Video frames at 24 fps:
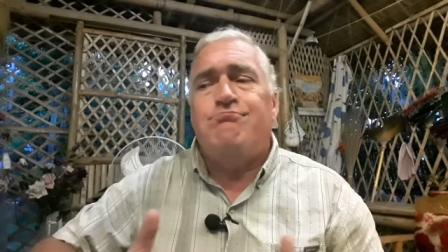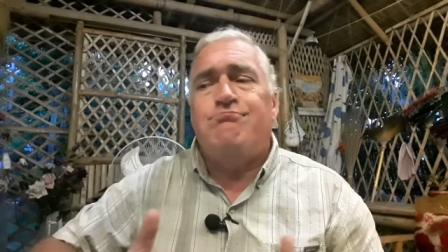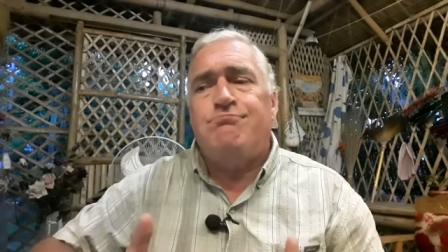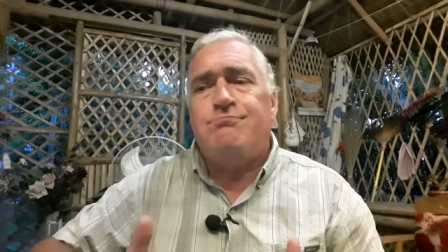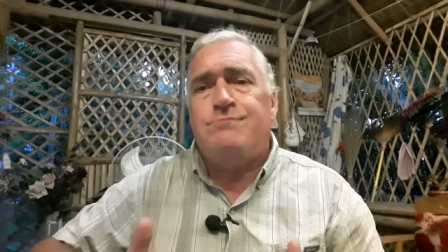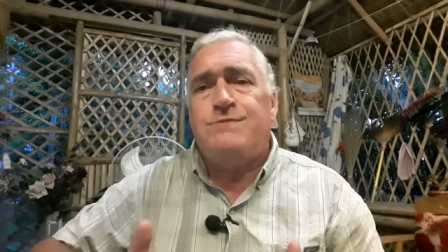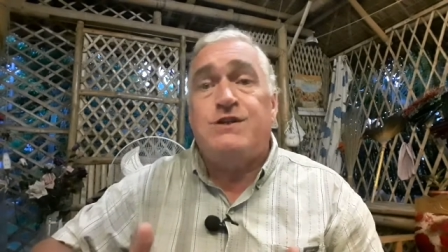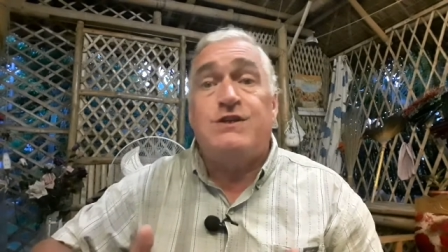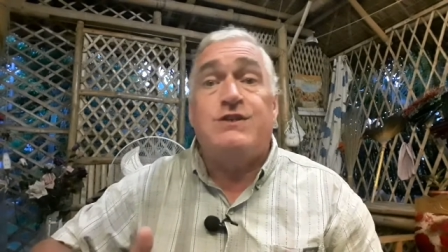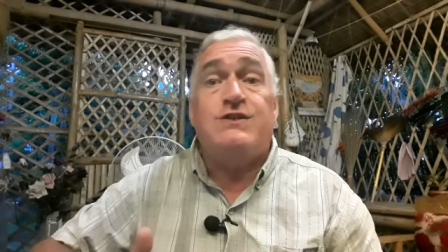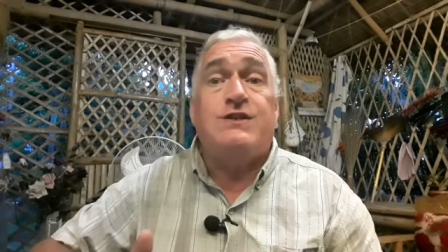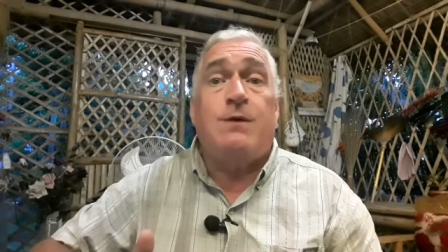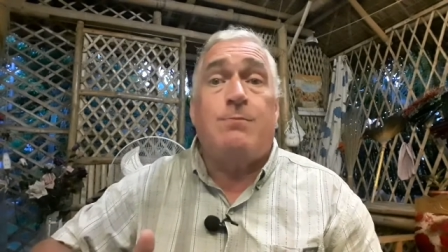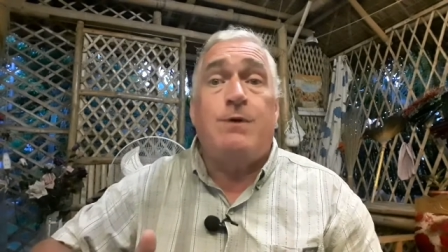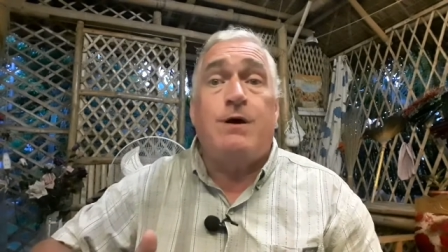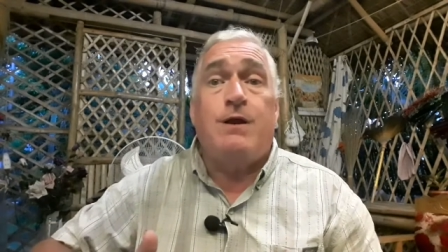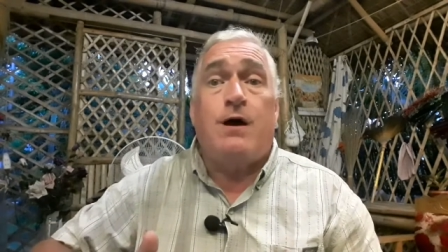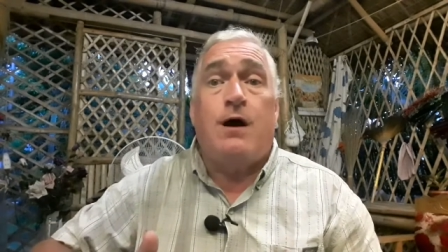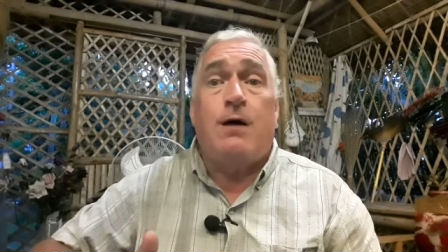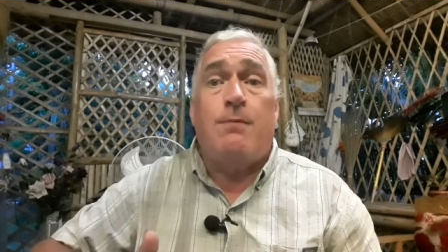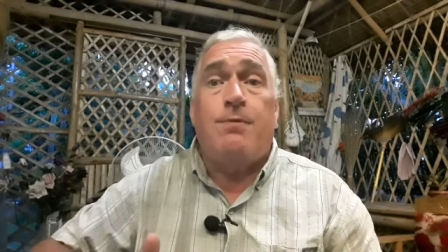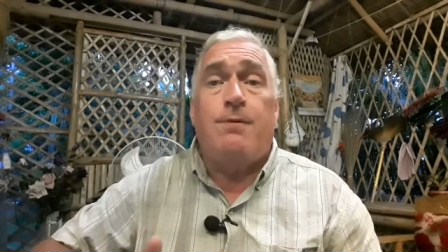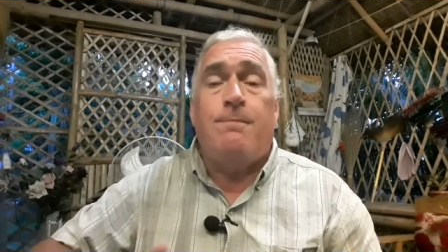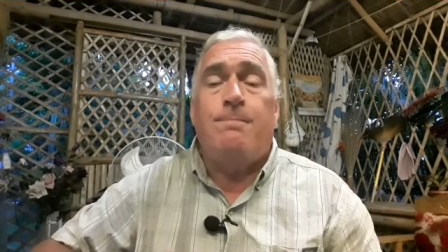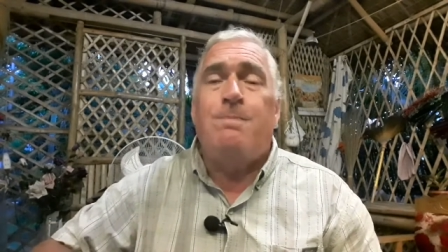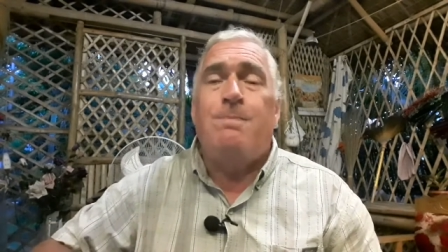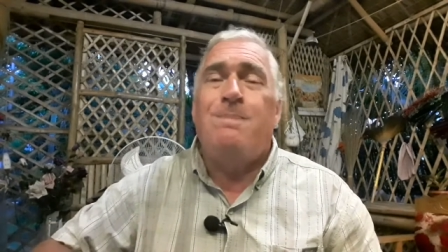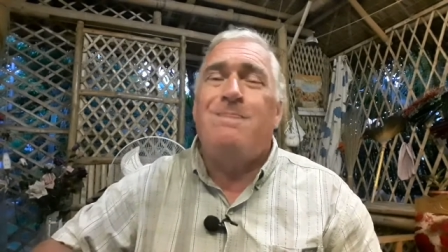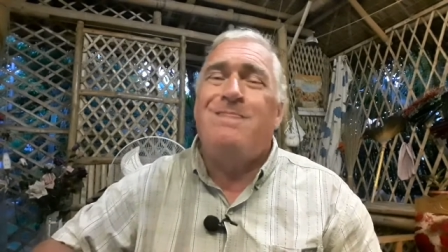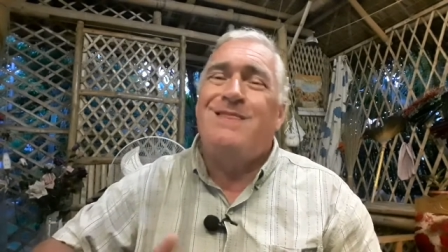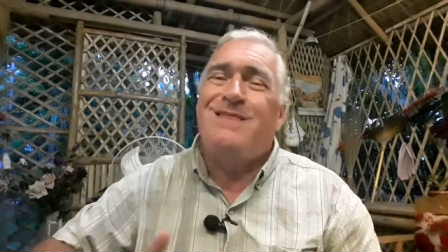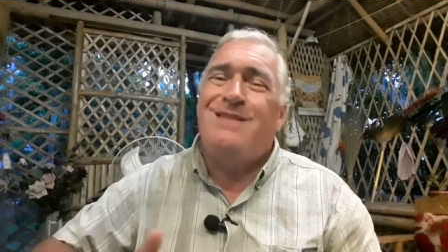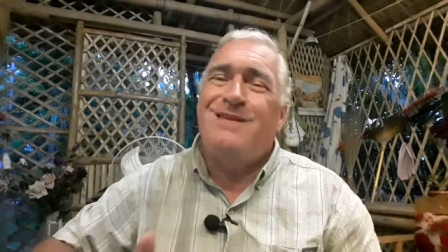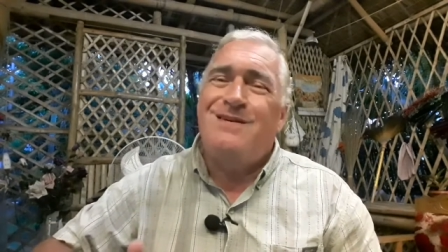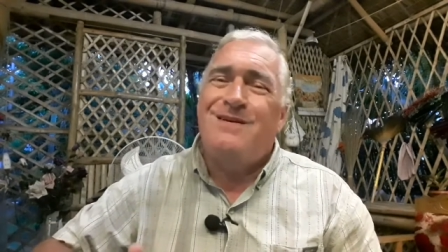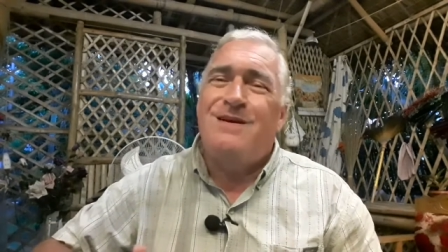To sum it up,
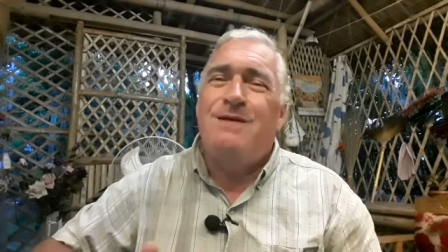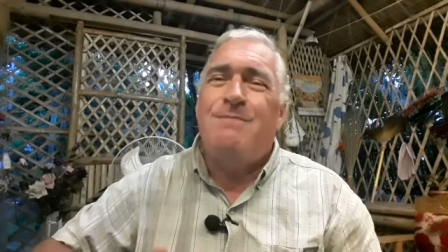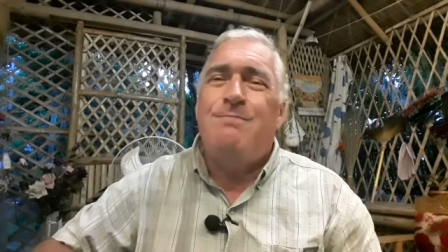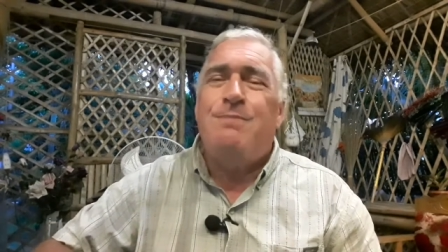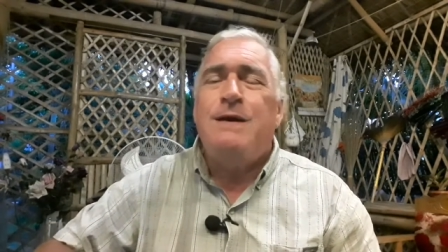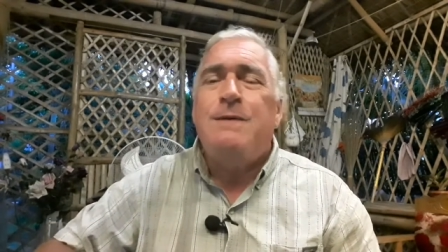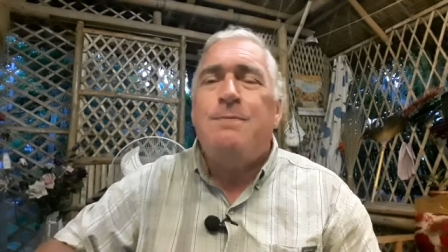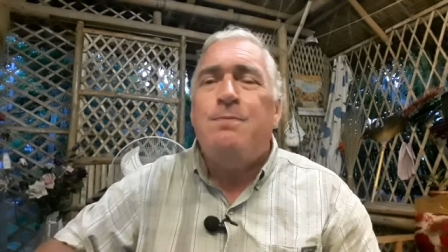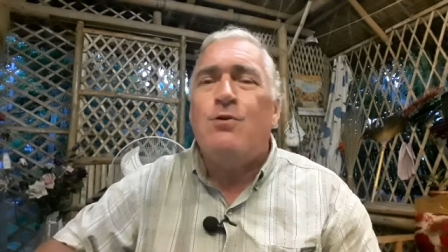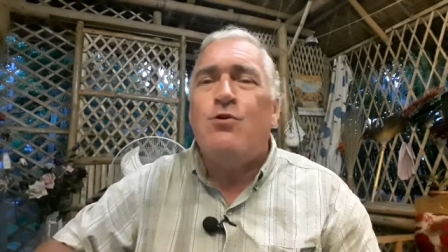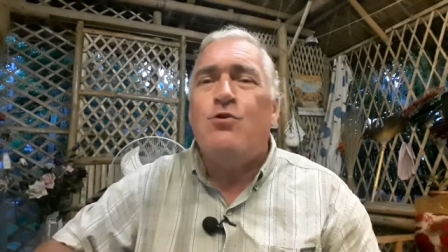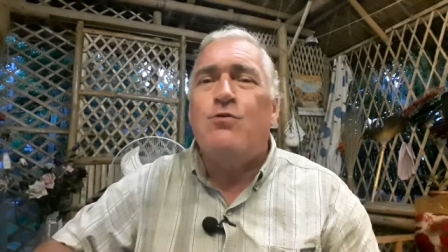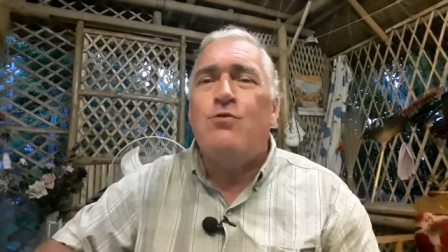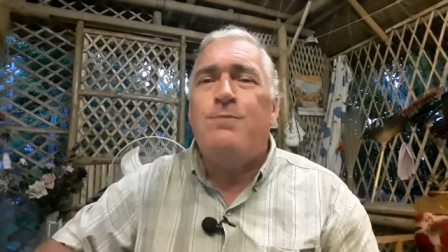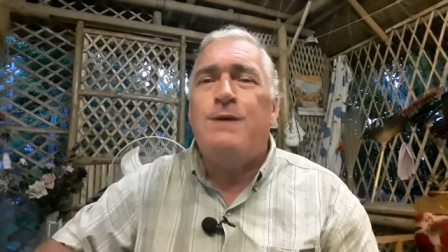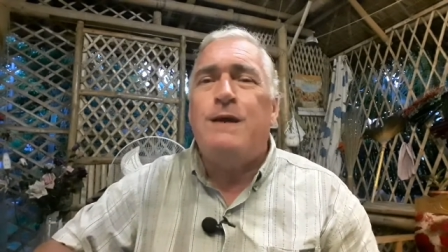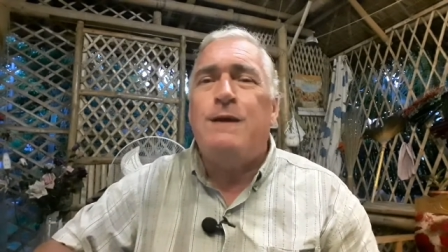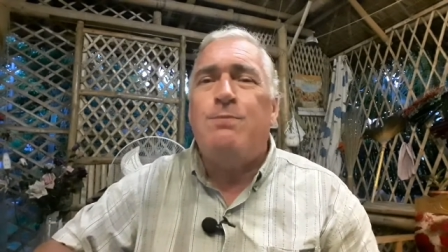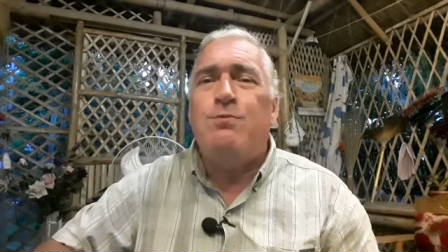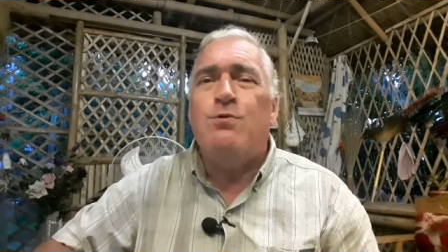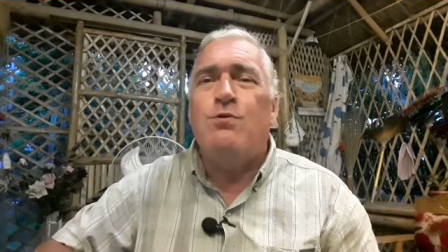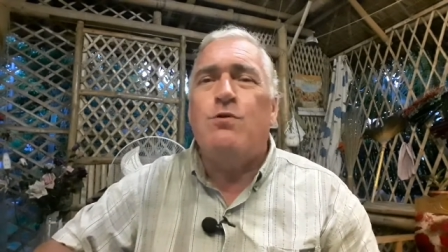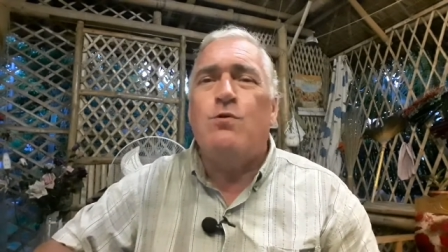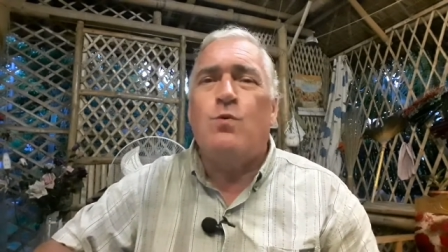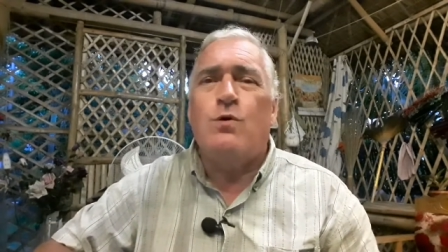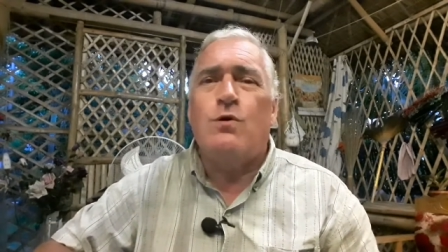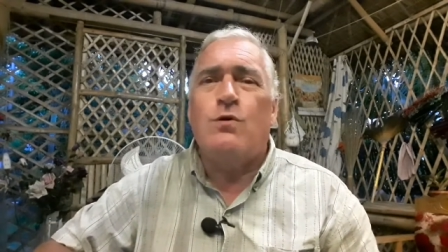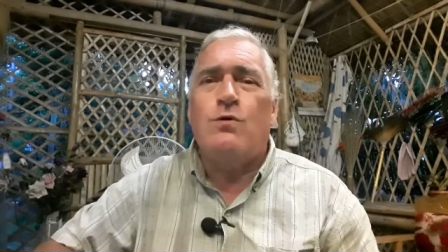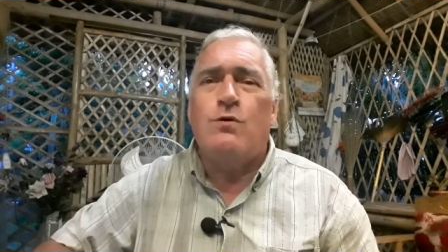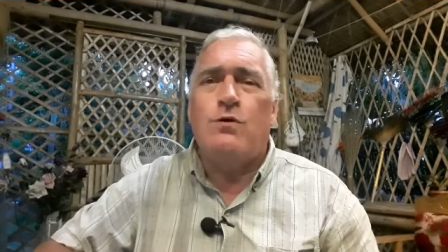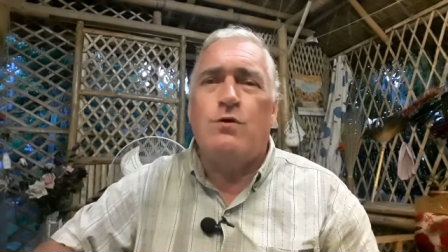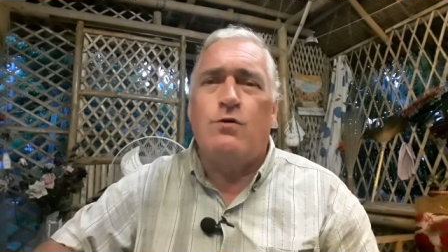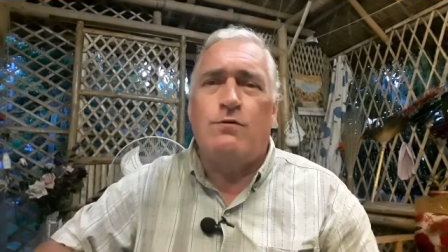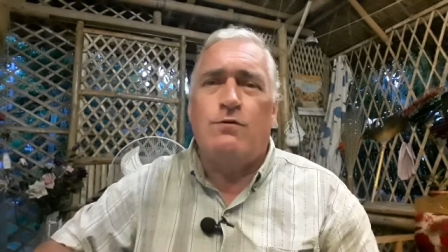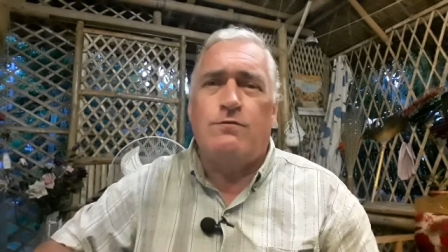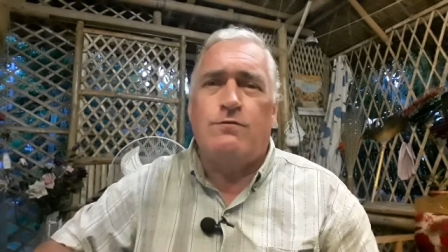people are people the
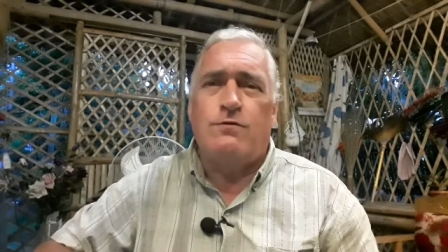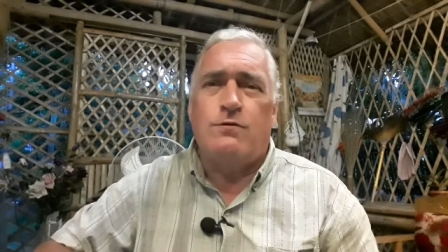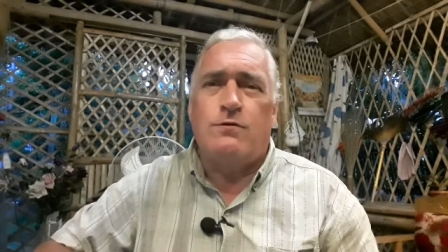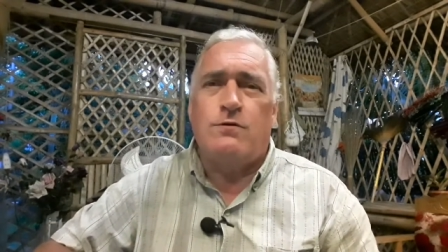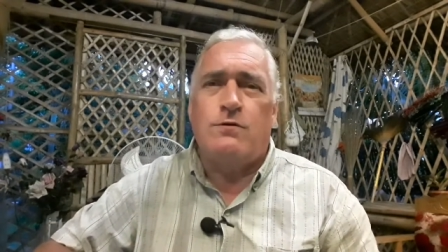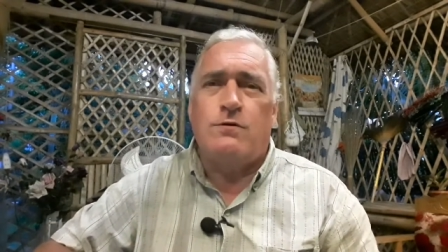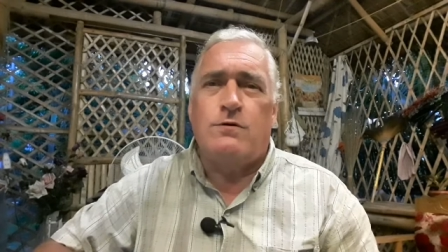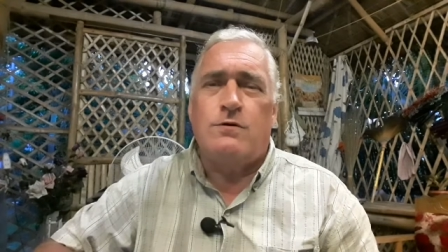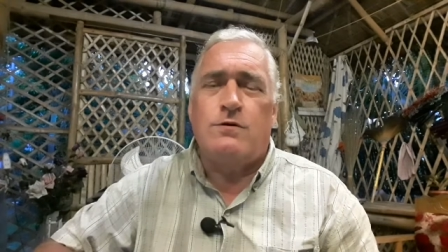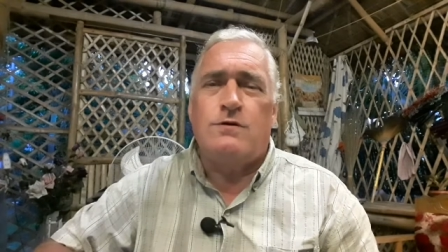world over.